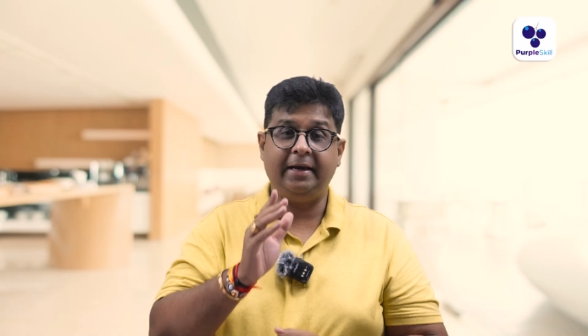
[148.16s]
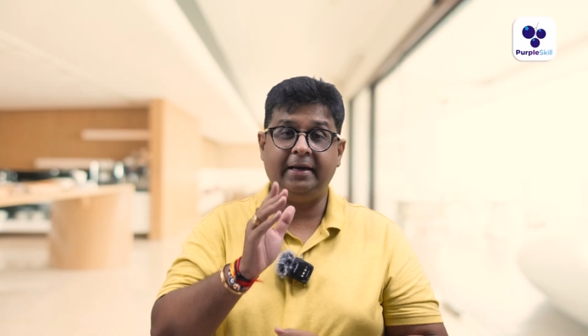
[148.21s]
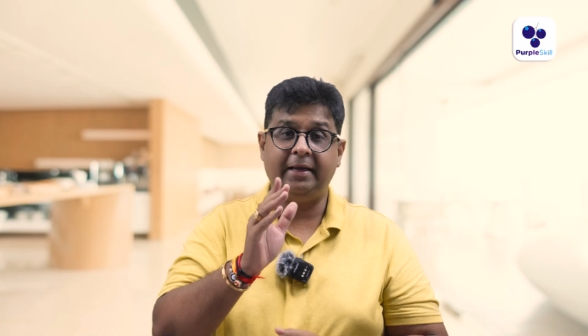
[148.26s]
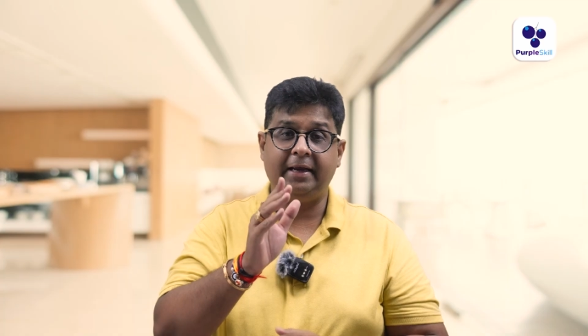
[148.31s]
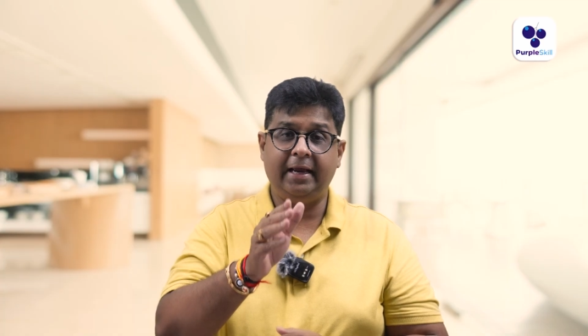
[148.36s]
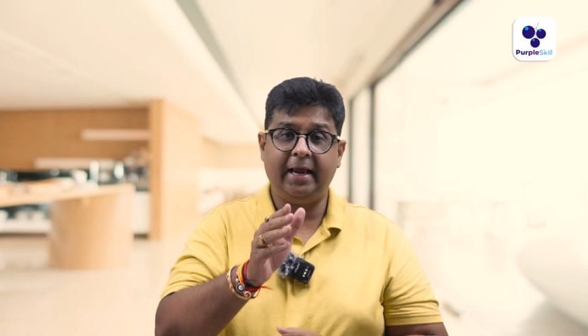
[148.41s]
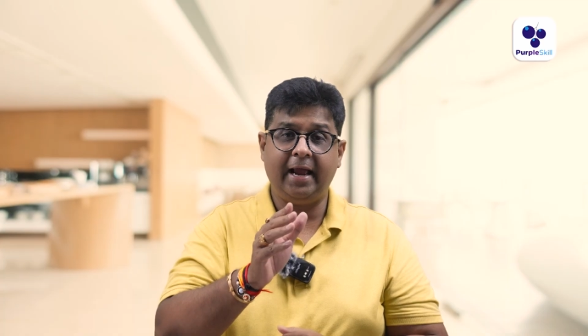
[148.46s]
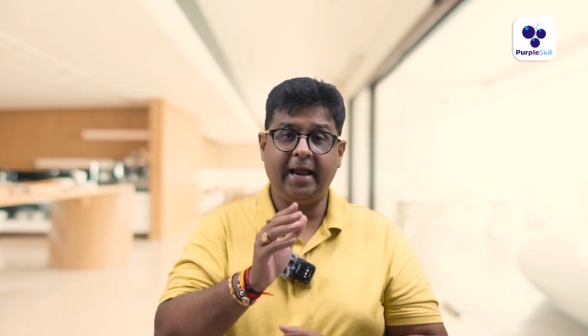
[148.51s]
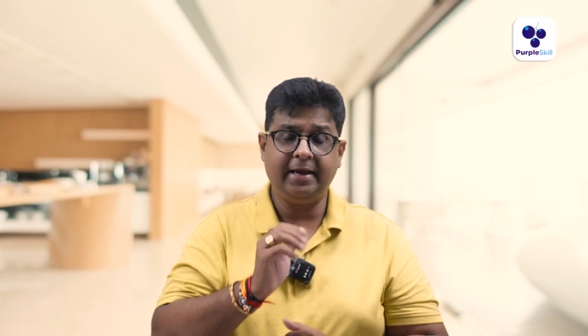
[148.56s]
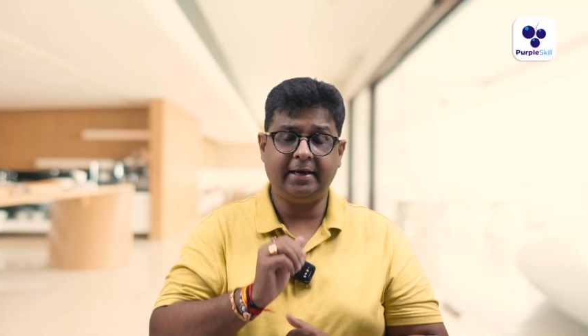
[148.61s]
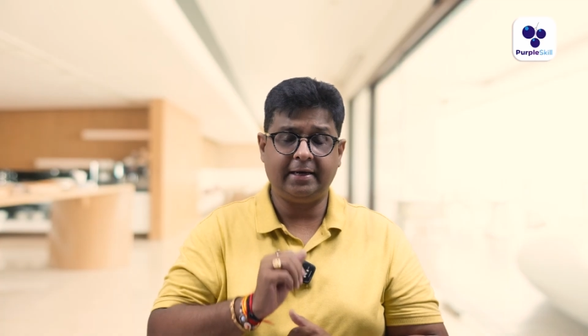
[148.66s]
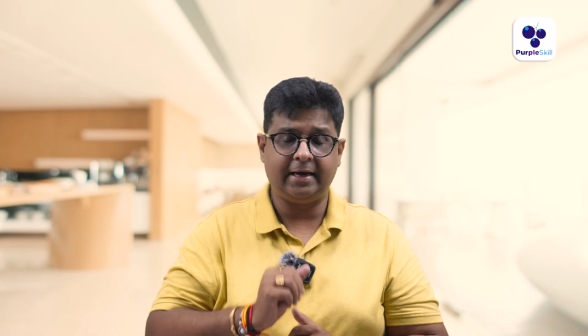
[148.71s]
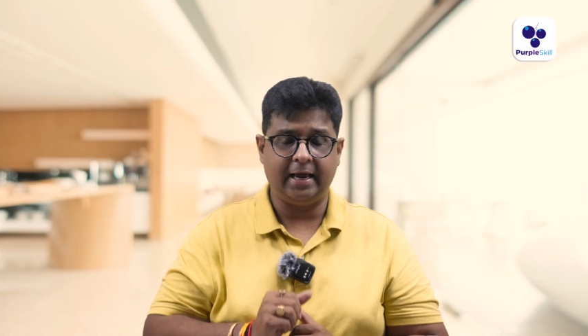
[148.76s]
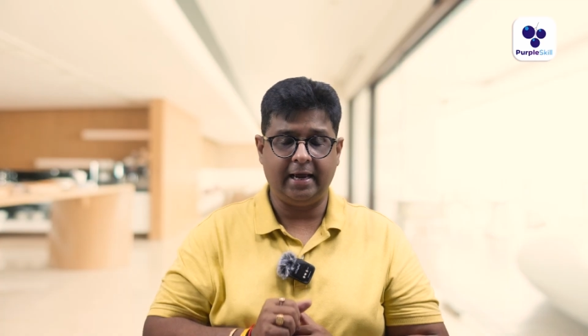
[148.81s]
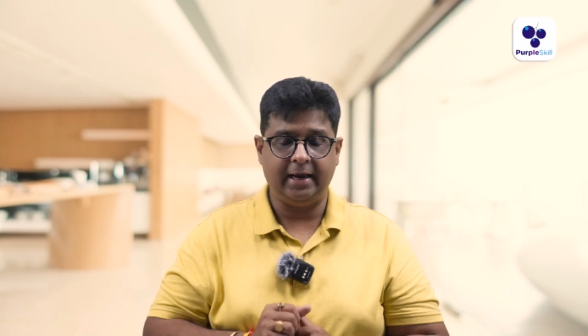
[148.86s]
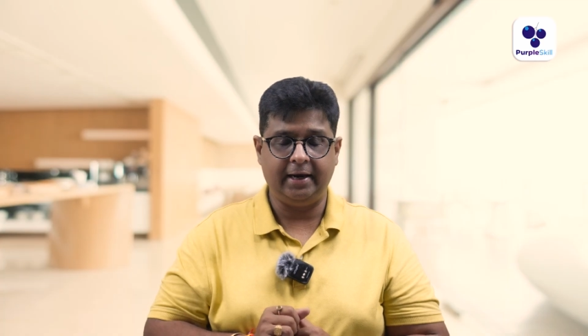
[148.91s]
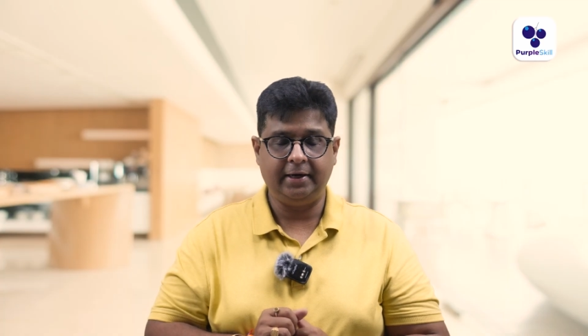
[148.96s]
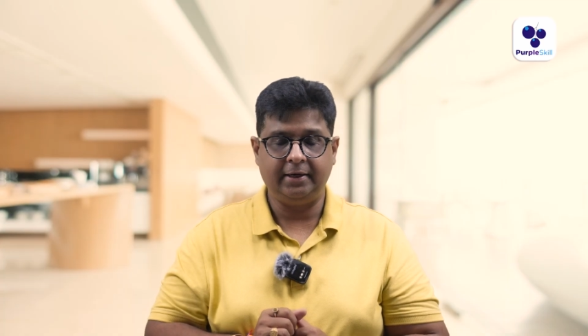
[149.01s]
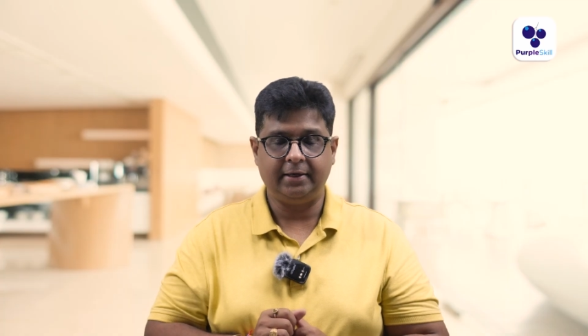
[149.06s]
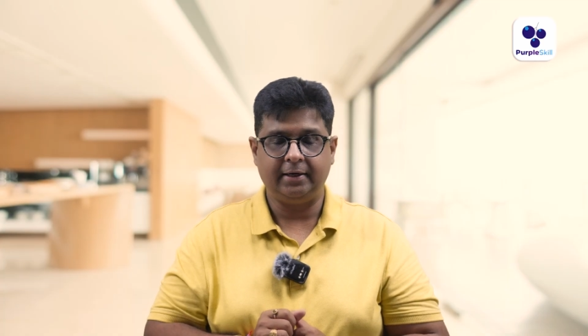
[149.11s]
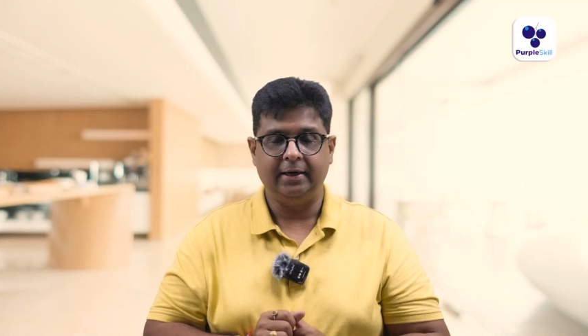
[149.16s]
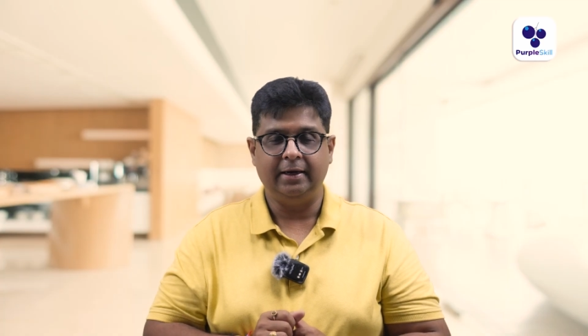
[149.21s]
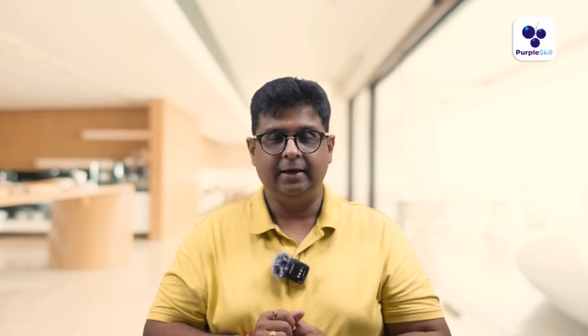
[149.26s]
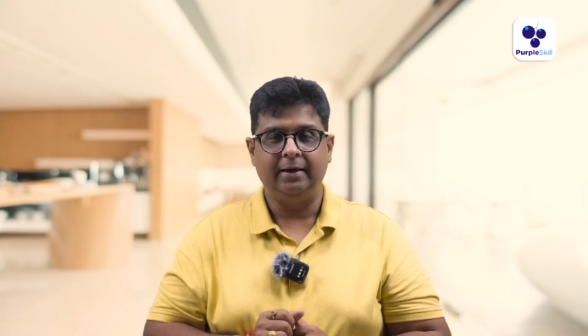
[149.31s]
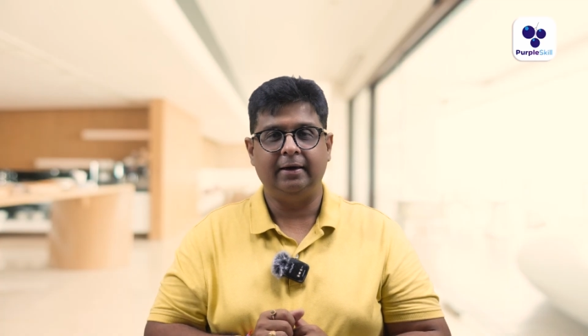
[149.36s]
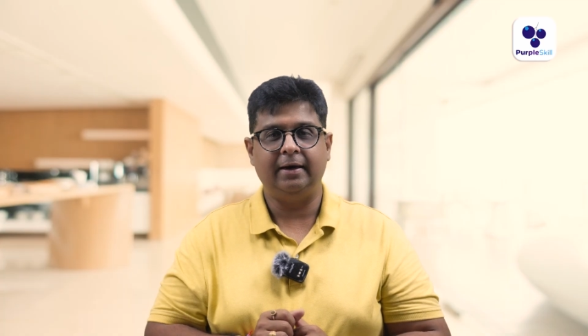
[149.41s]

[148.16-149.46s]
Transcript: An AI client